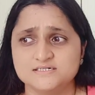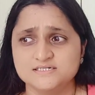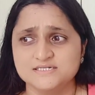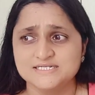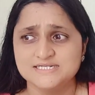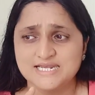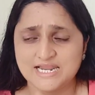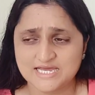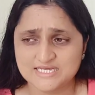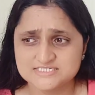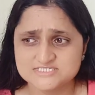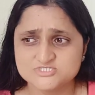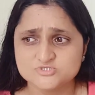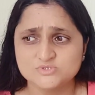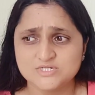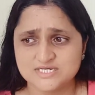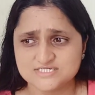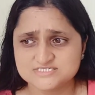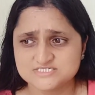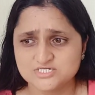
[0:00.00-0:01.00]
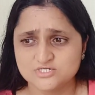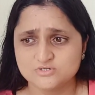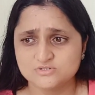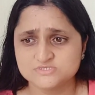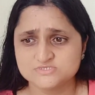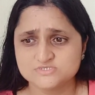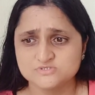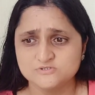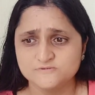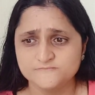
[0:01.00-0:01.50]
last year
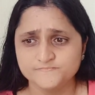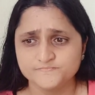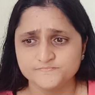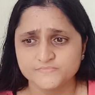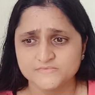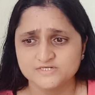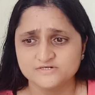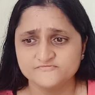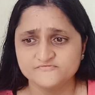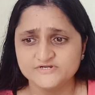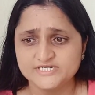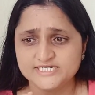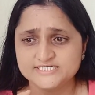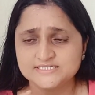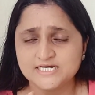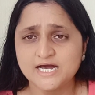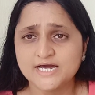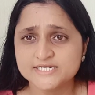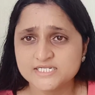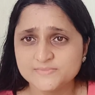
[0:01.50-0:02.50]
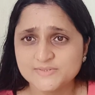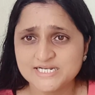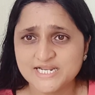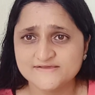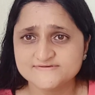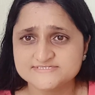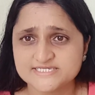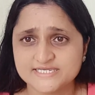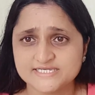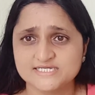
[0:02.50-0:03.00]
also we did the honeybee life
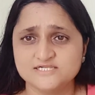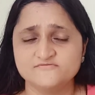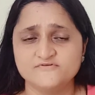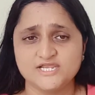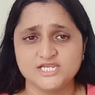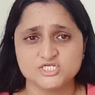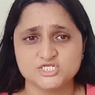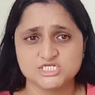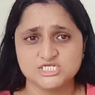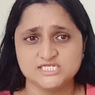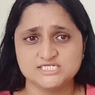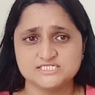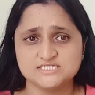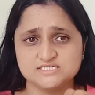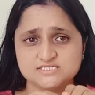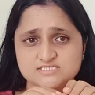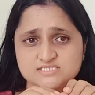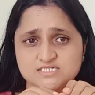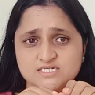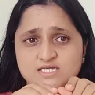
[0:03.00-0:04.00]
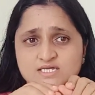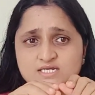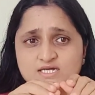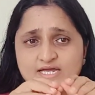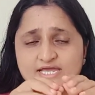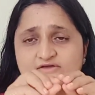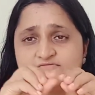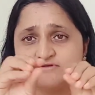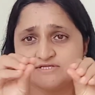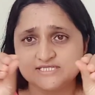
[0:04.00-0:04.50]
cycle, where she did
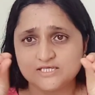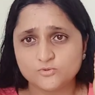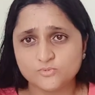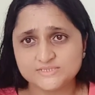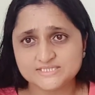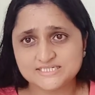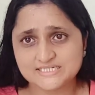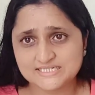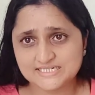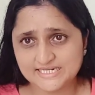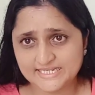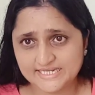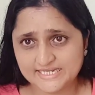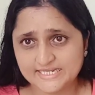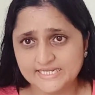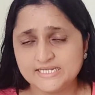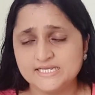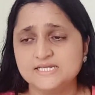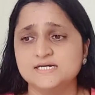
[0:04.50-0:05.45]
everything with clay,